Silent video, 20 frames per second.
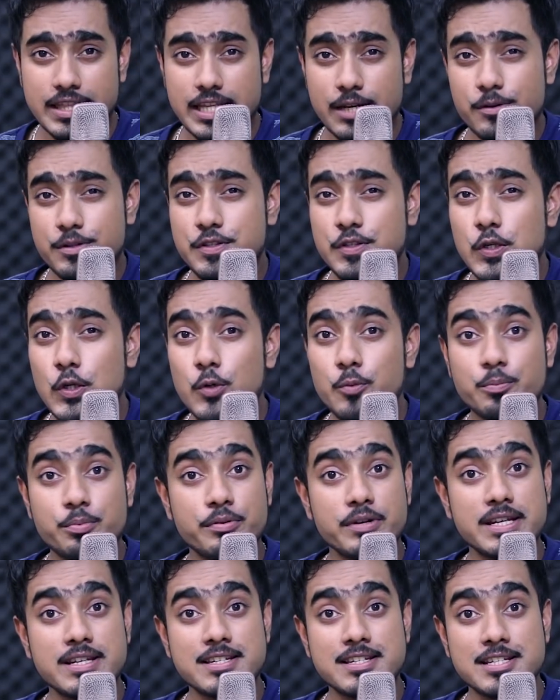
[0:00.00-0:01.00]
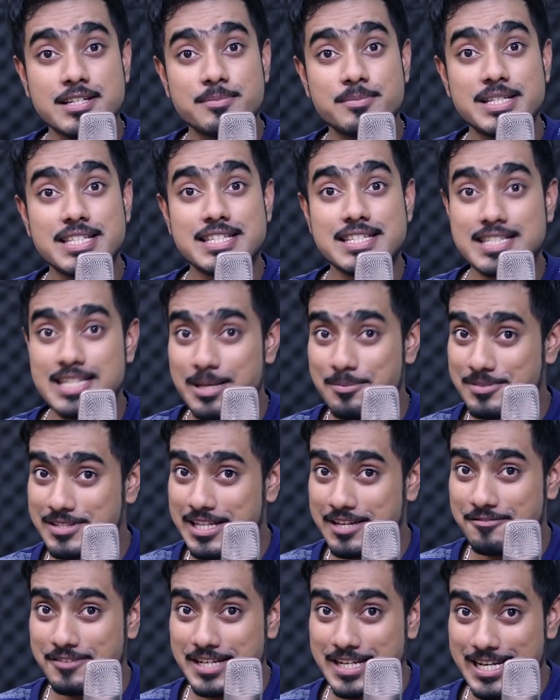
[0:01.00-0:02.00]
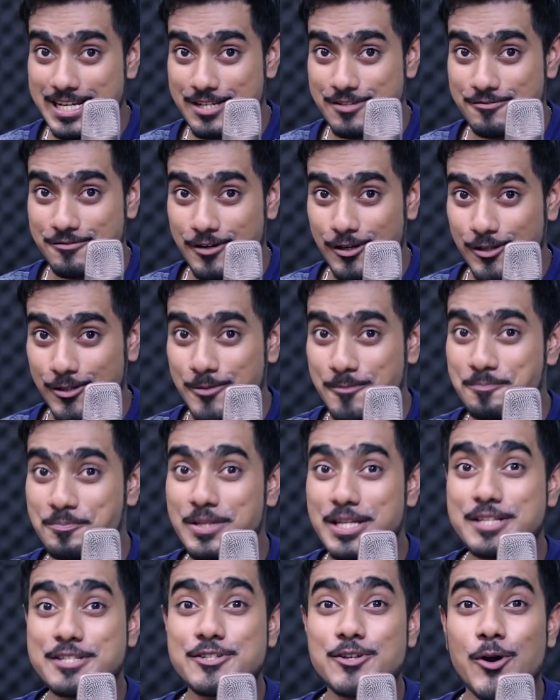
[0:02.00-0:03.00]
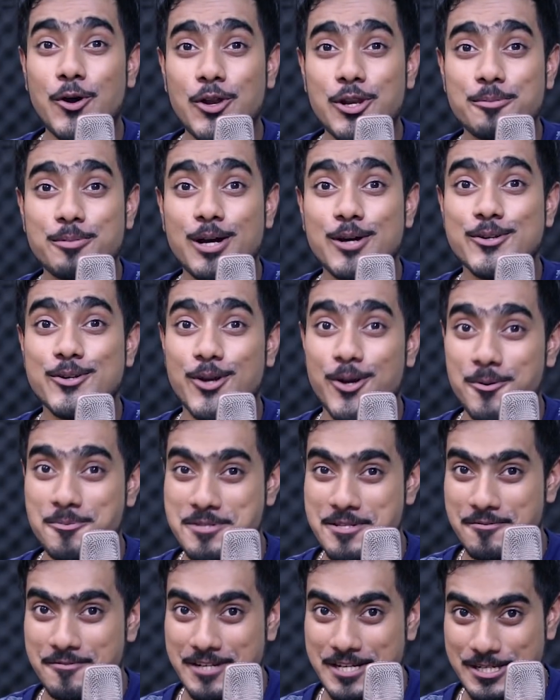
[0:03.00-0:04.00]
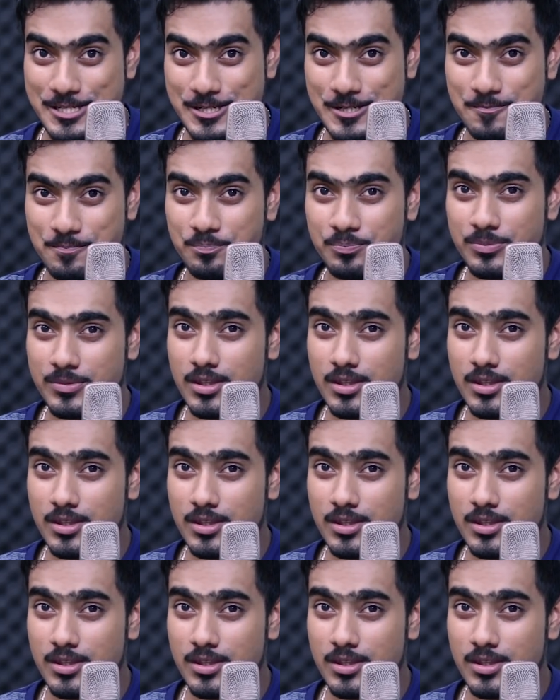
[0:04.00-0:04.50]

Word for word: There is no predetermined steps that we need to follow. It's all about observation.